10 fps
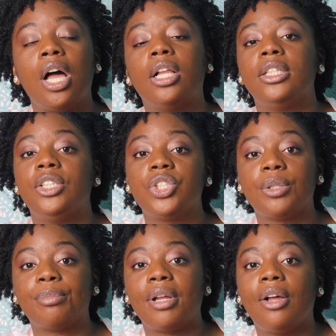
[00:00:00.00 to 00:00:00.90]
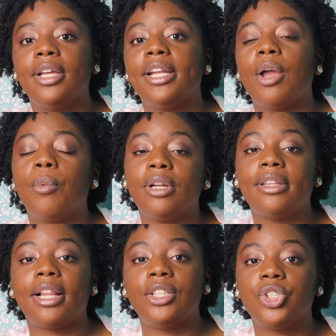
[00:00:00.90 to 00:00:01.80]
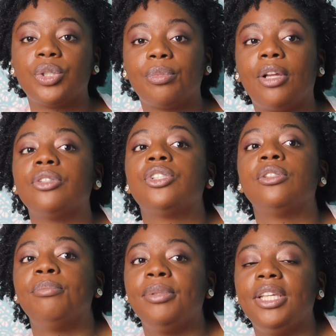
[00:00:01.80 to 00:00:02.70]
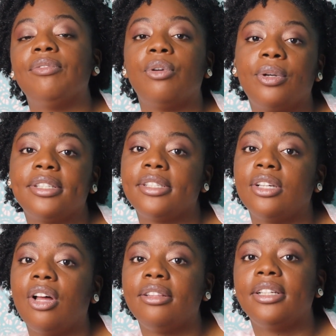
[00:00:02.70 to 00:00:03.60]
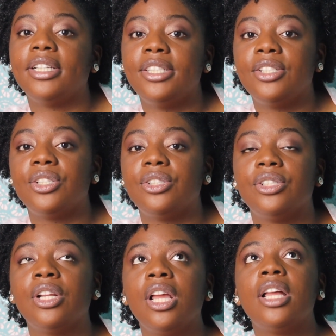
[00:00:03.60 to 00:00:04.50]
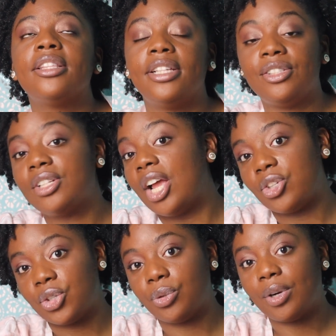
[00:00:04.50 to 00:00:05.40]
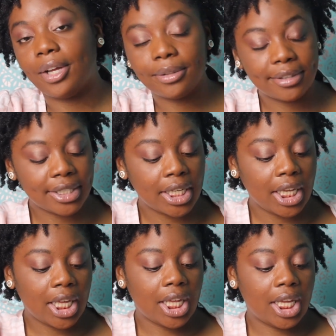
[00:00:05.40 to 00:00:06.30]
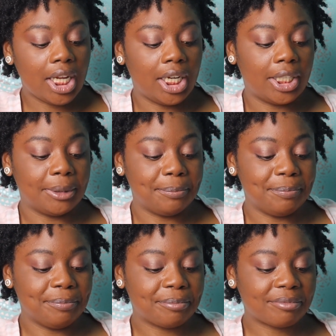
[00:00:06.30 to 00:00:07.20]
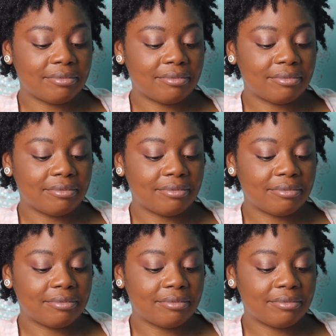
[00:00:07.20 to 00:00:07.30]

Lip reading: a leadership route, and I wanted that leadership route to be focusing on the international route.